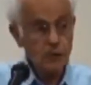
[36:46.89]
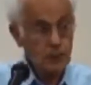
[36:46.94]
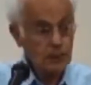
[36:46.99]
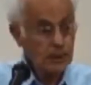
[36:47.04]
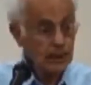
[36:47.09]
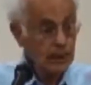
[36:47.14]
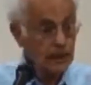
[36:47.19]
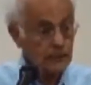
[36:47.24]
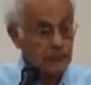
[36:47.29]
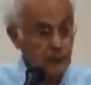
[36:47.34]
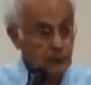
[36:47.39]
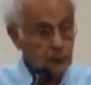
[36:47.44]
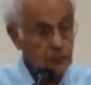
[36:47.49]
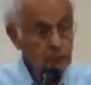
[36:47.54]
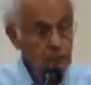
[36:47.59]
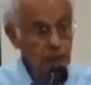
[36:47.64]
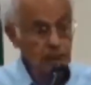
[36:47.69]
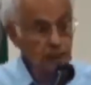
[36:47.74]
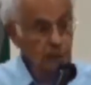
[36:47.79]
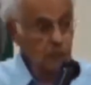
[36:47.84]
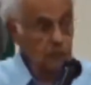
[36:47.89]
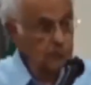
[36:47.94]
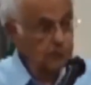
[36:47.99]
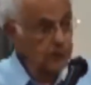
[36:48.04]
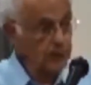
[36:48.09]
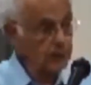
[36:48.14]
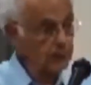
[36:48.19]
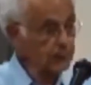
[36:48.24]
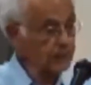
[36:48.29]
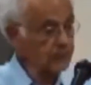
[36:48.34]
Whenever we make
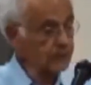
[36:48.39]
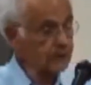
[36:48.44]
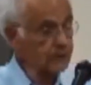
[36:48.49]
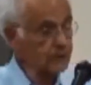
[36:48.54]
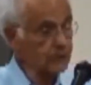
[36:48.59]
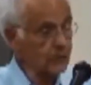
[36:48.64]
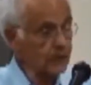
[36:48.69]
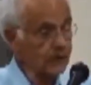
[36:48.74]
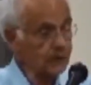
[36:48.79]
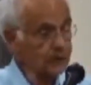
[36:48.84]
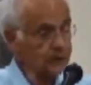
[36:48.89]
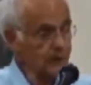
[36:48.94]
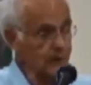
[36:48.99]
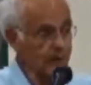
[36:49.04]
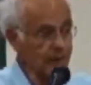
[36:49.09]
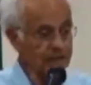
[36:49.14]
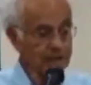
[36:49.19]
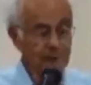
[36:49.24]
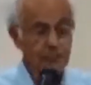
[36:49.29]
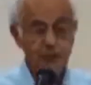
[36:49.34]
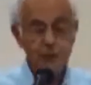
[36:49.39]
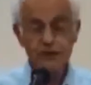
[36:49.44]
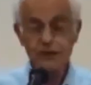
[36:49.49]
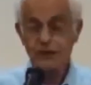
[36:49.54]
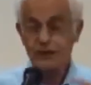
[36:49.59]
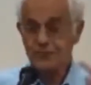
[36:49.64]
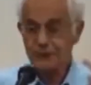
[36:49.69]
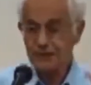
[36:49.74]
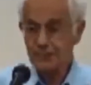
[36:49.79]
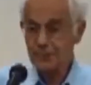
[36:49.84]
comparisons, we have to ask
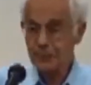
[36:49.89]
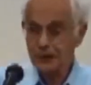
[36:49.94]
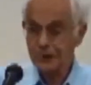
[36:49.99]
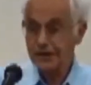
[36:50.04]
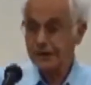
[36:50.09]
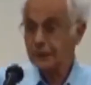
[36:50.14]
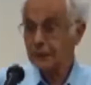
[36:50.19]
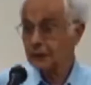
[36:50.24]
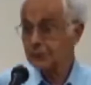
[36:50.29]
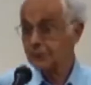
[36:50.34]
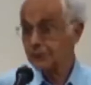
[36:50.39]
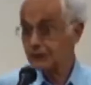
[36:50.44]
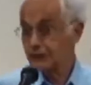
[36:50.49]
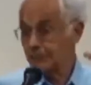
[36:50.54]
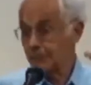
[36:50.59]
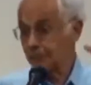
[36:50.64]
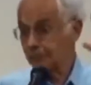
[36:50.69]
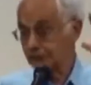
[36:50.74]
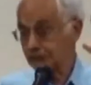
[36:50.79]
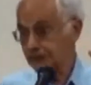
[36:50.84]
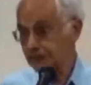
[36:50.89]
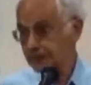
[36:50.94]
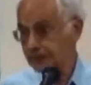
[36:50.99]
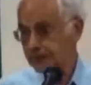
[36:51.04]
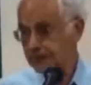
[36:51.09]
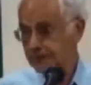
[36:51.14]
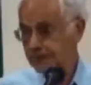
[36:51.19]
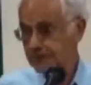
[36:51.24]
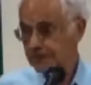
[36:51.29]
what is similar and what is different.